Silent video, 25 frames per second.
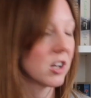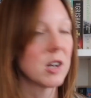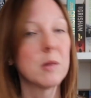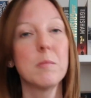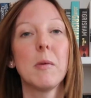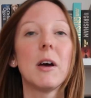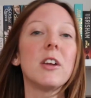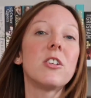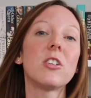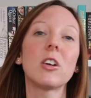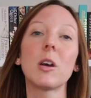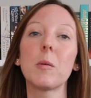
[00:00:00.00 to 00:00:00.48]
Shade
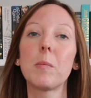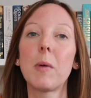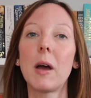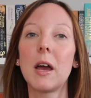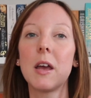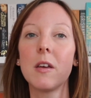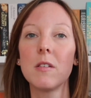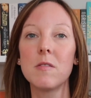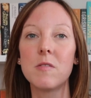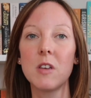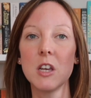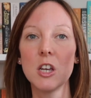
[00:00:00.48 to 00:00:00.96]
of Magic
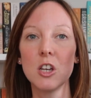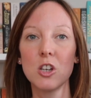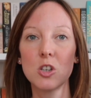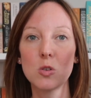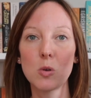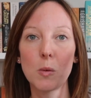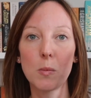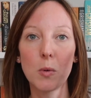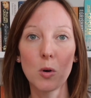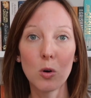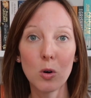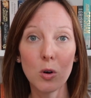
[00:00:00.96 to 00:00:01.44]
by V.E.
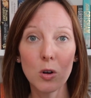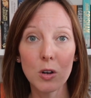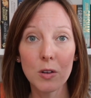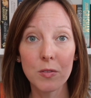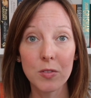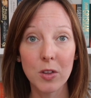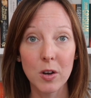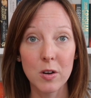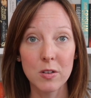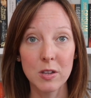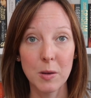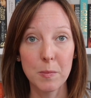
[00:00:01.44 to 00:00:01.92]
Schwab. All
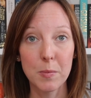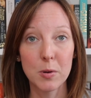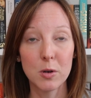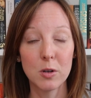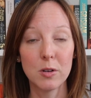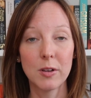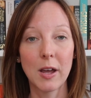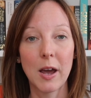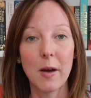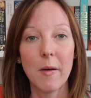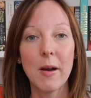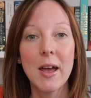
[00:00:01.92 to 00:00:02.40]
of those I
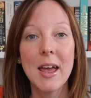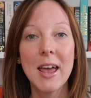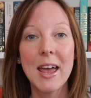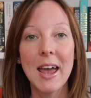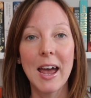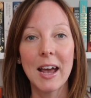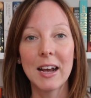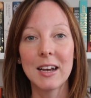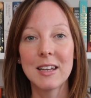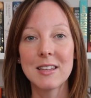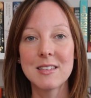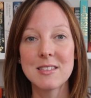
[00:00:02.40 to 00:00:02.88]
pulled out
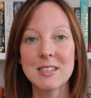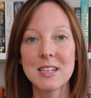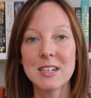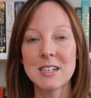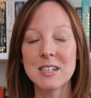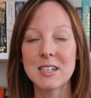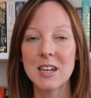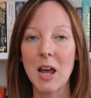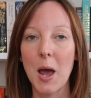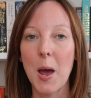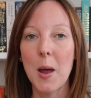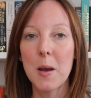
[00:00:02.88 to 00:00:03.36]
and
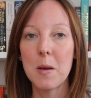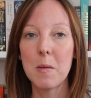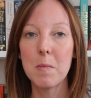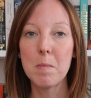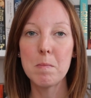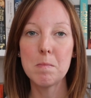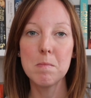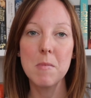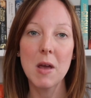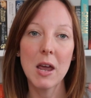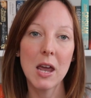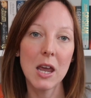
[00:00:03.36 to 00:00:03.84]
considered
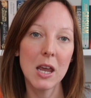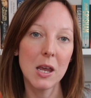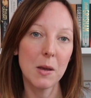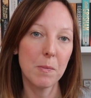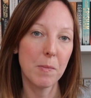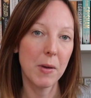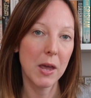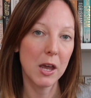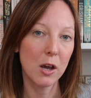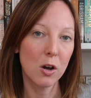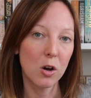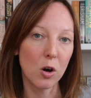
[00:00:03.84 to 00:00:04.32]
and
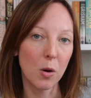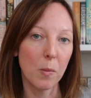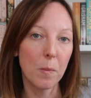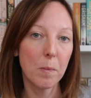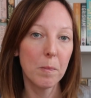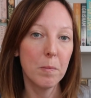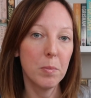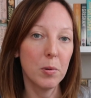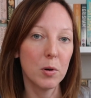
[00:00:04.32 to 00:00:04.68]
may pick up,